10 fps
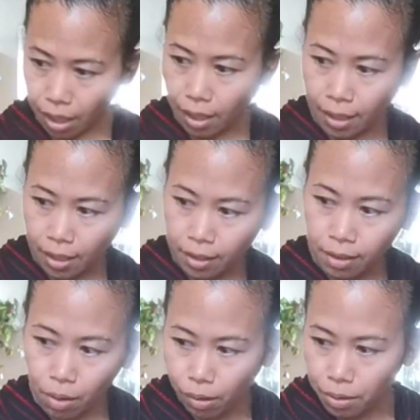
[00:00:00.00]

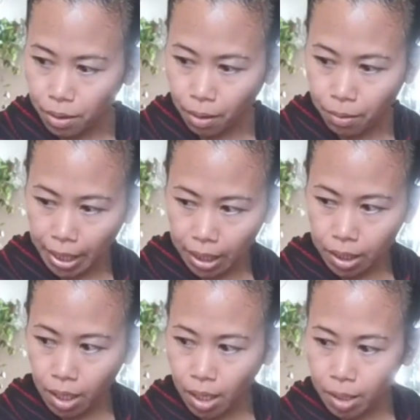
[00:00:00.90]
And also
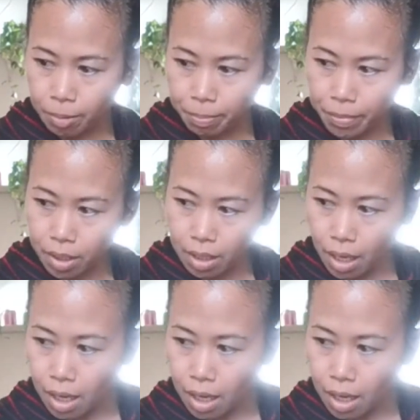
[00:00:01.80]
it comes